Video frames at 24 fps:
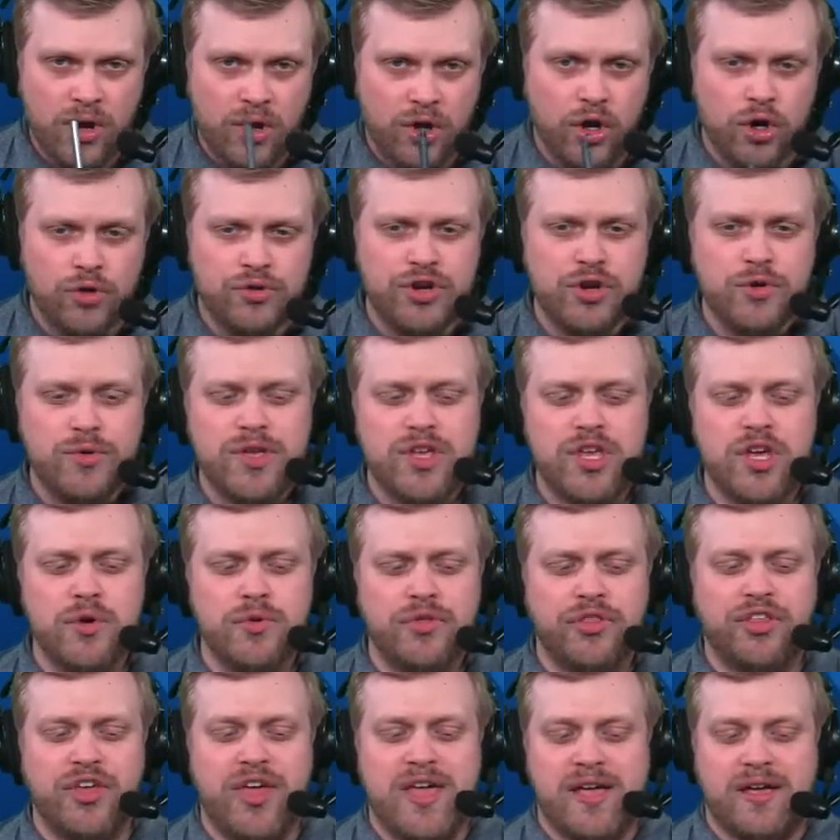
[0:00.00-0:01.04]
Who do you
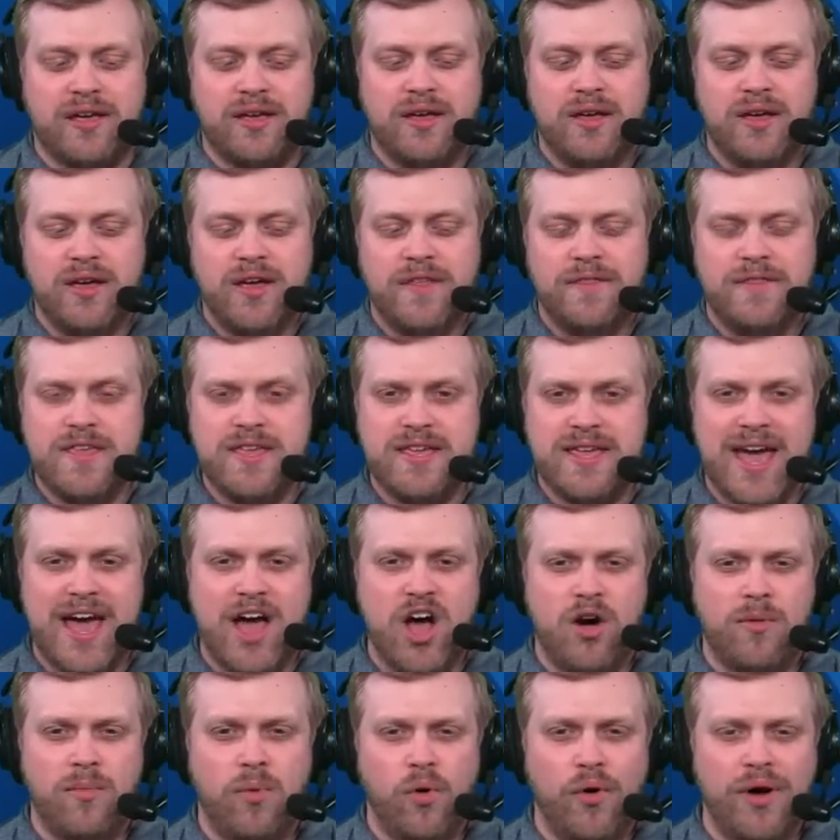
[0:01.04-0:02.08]
think the
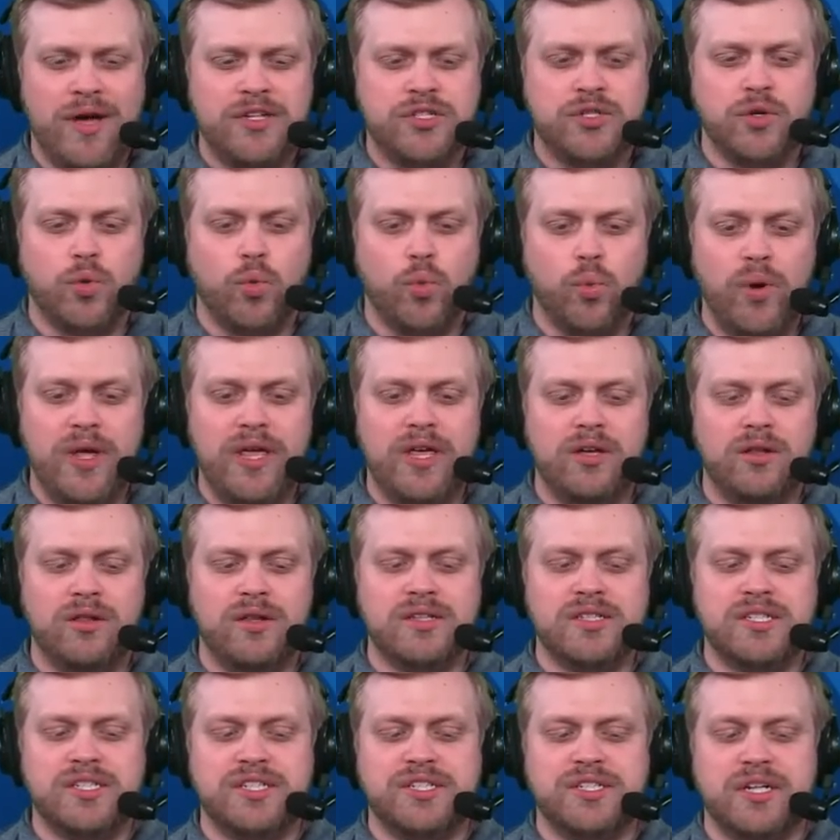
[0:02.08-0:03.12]
Cowboys
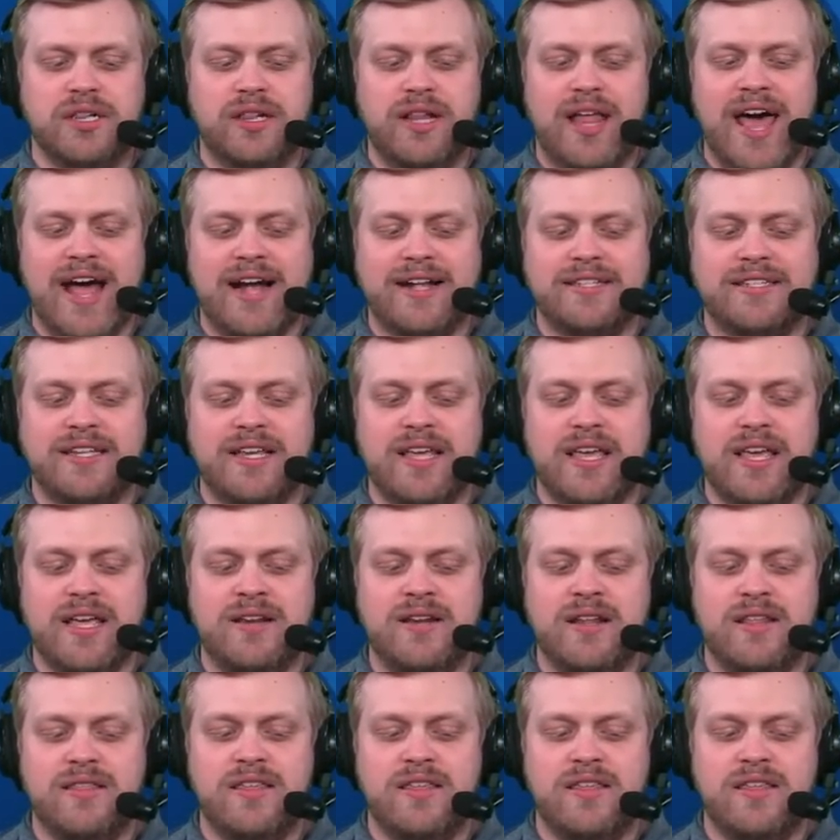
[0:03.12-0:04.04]
will select in